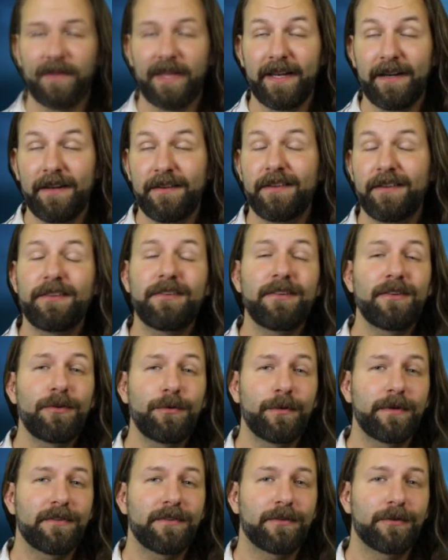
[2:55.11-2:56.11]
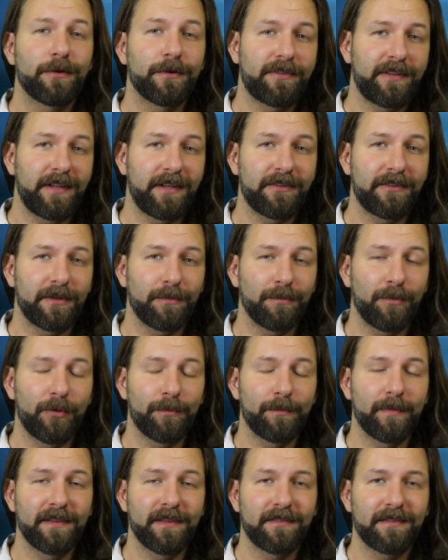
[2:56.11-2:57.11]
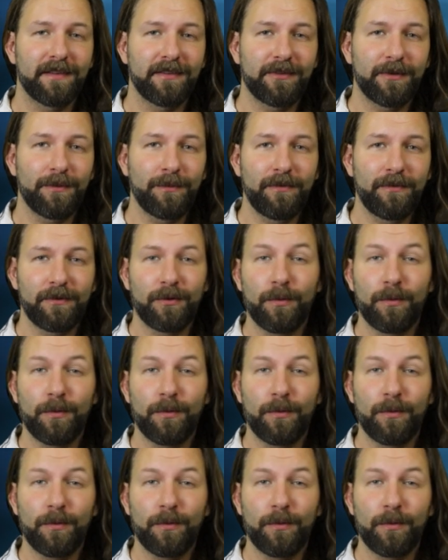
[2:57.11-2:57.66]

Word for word: In addition to its strategic movement systems,